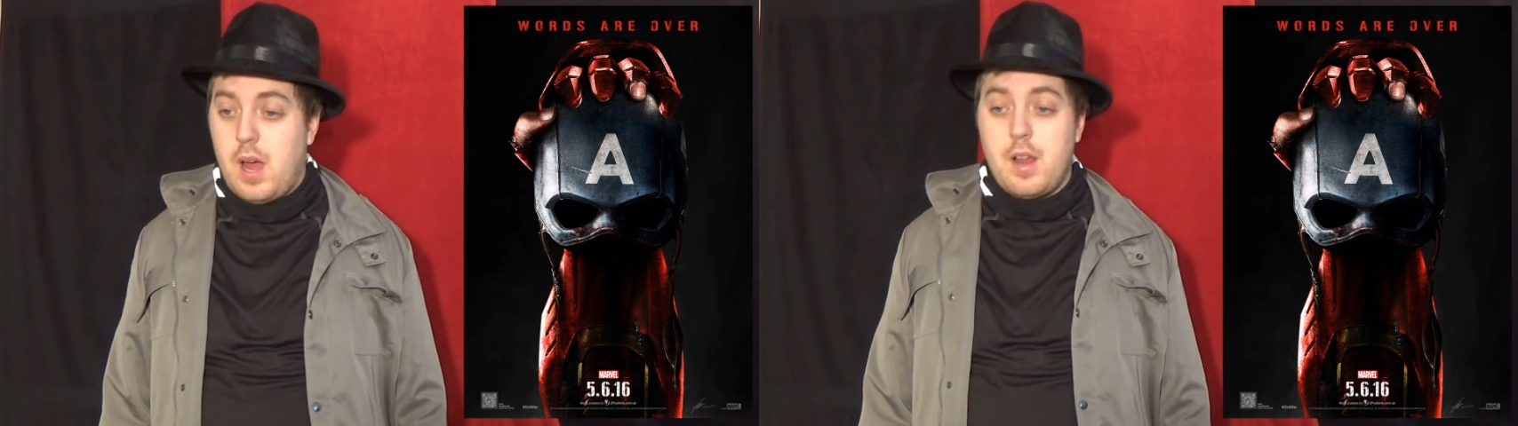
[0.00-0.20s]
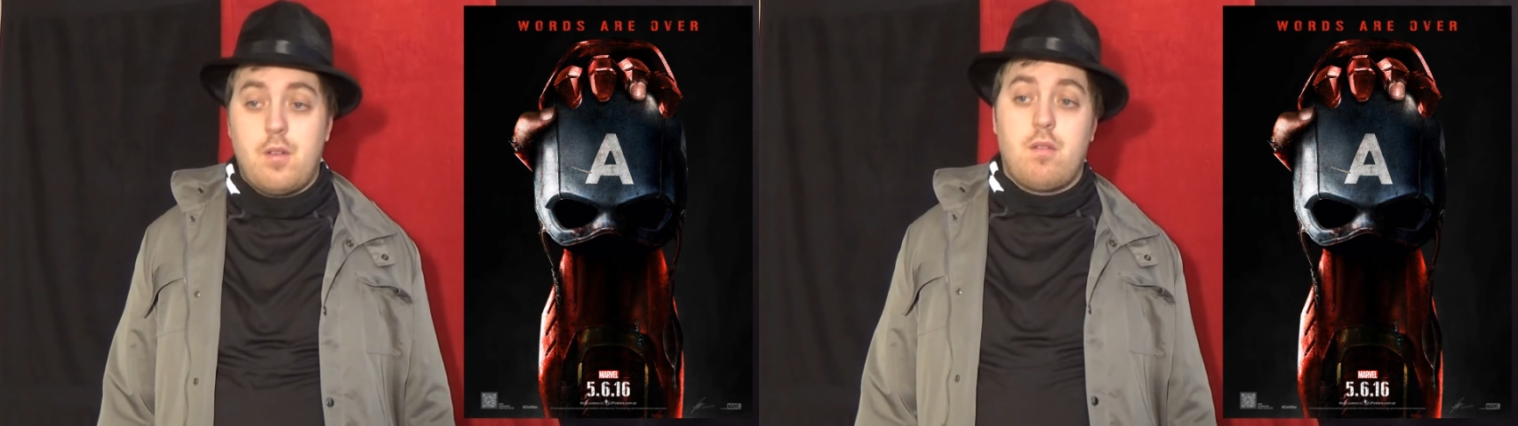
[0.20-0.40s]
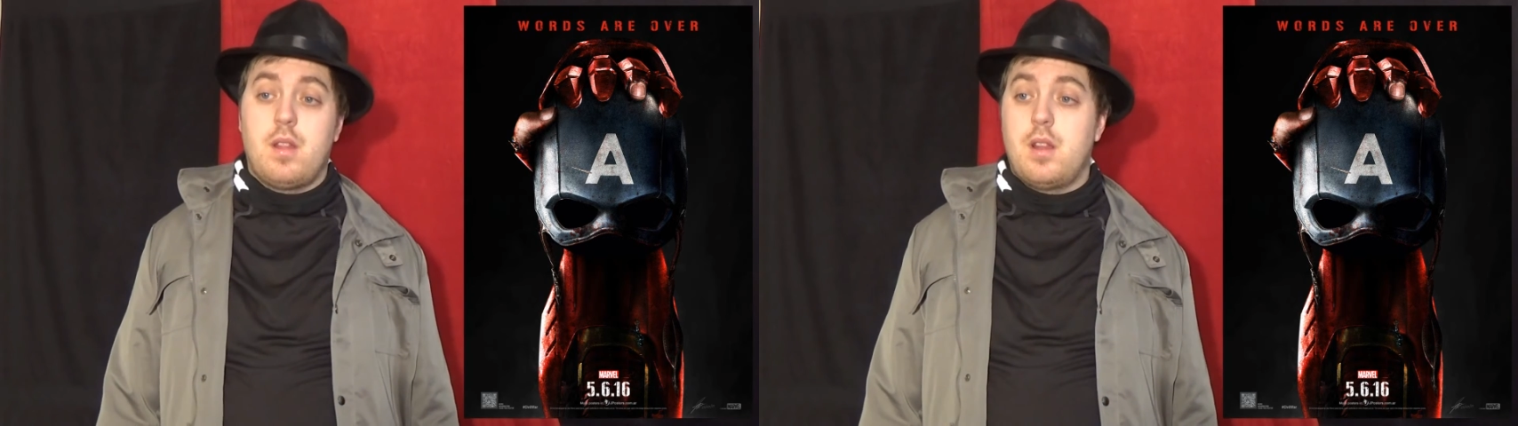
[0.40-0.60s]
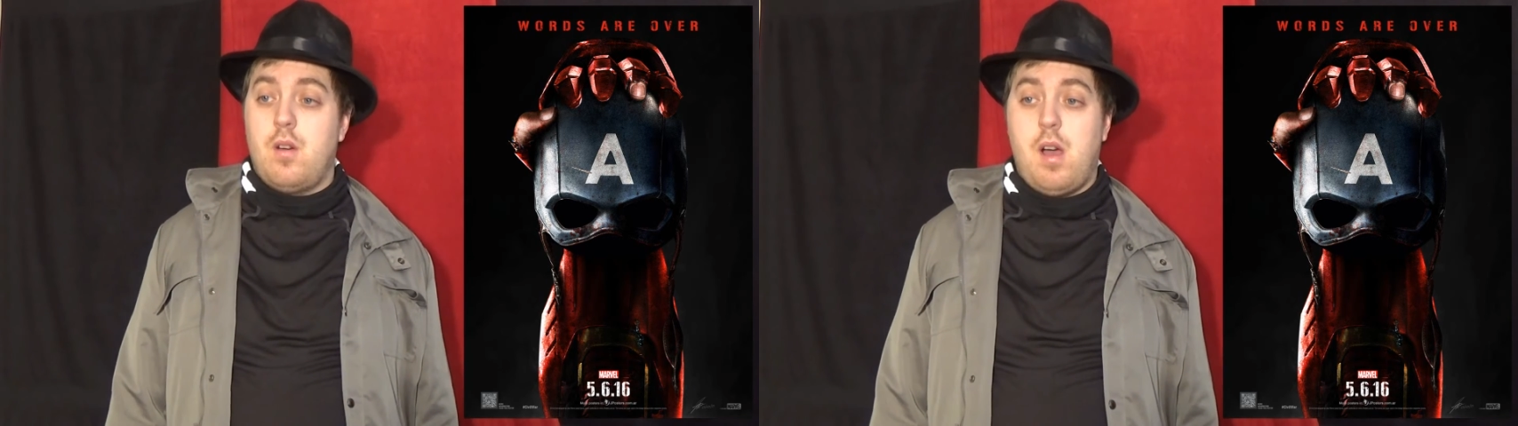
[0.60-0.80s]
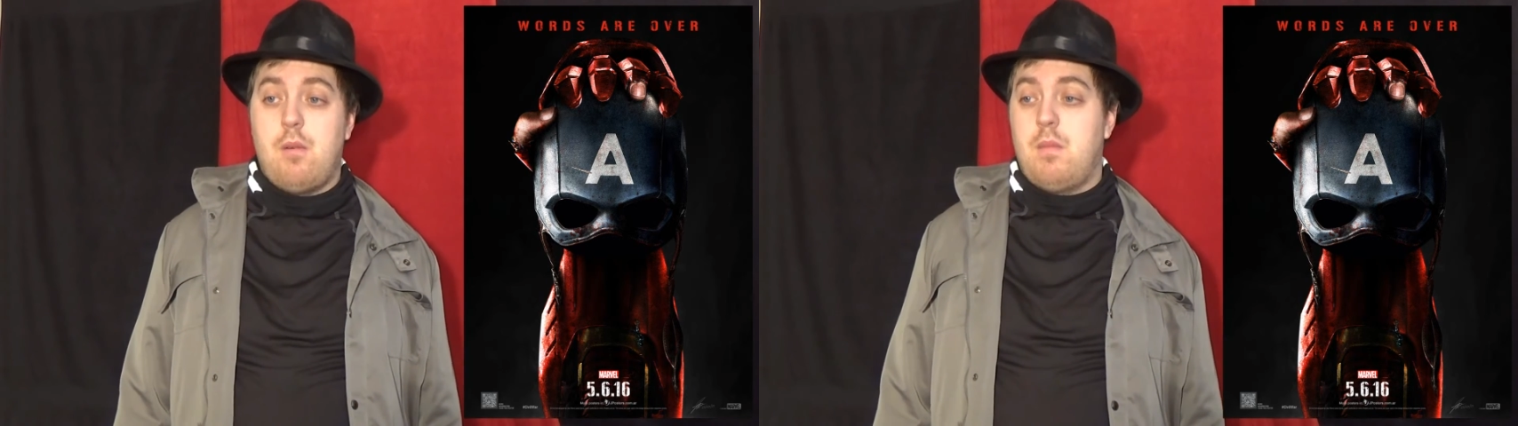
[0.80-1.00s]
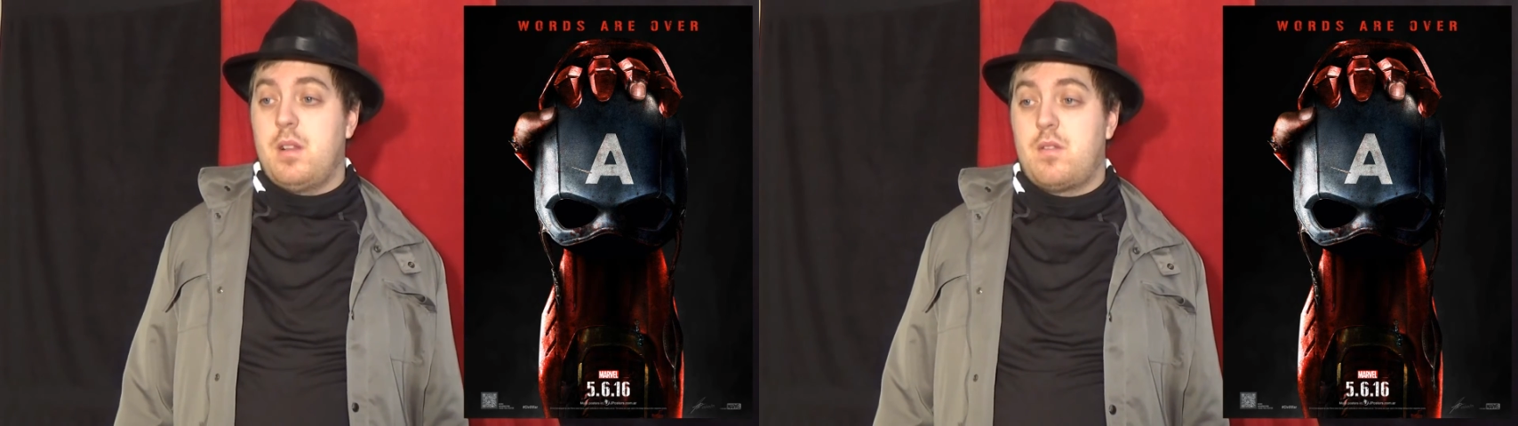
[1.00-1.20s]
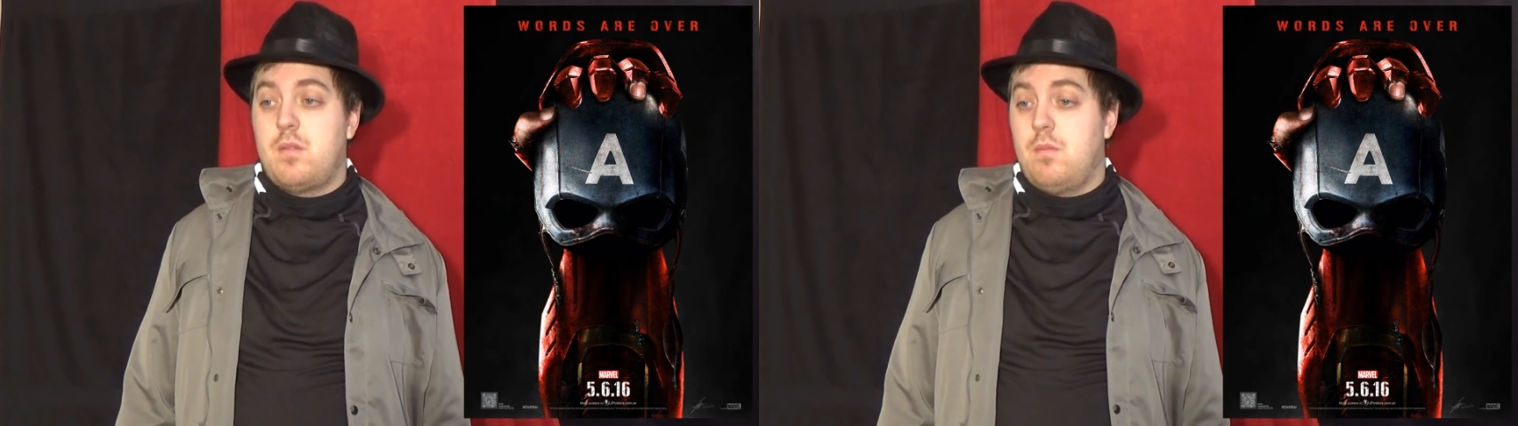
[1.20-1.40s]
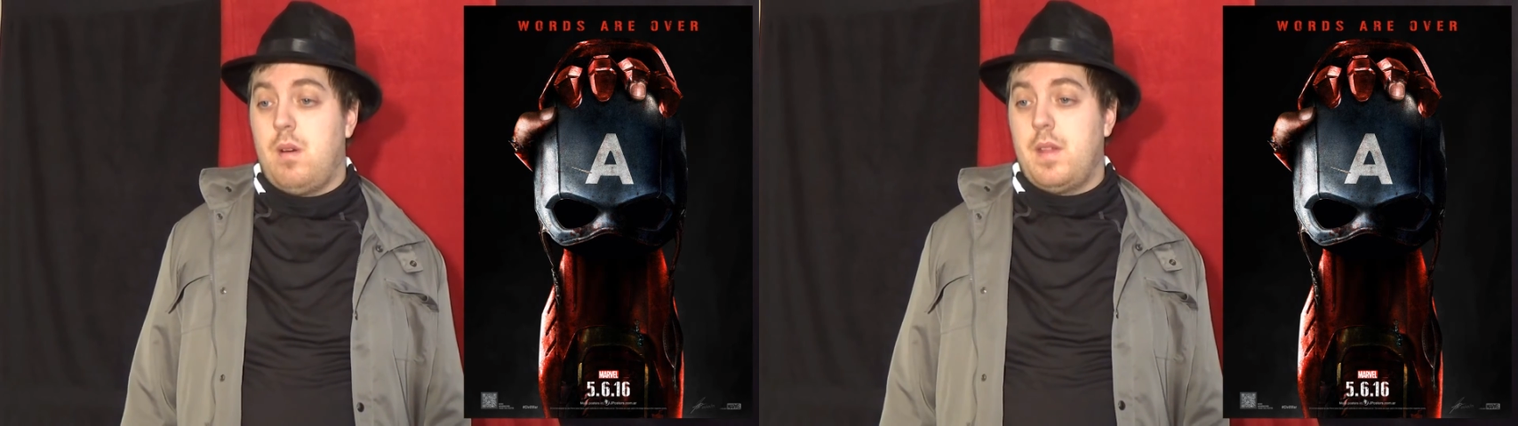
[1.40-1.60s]
I don't really know how
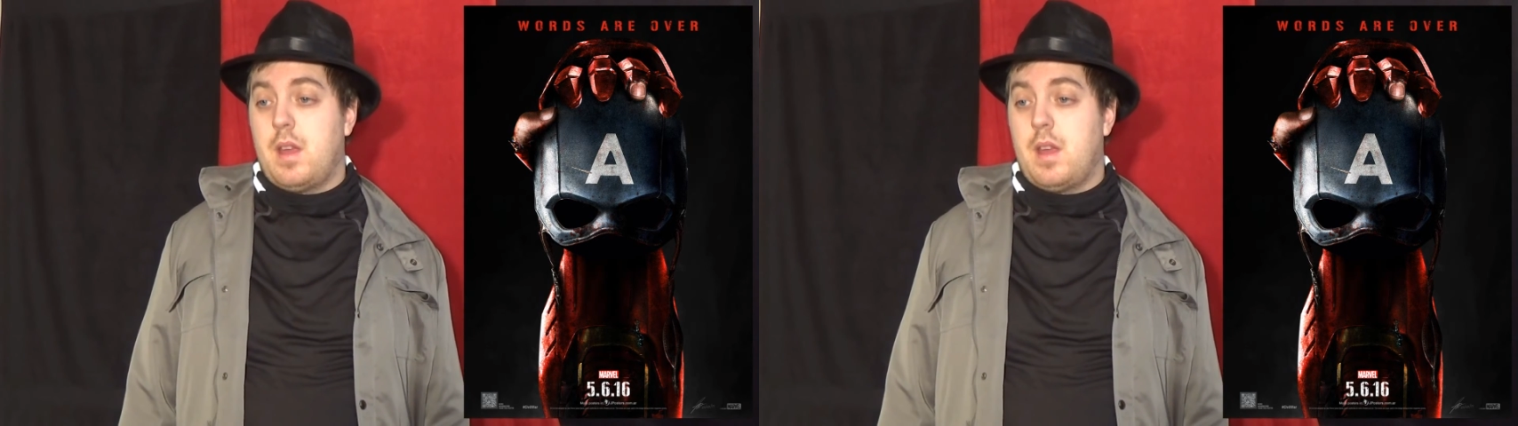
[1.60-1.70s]
much what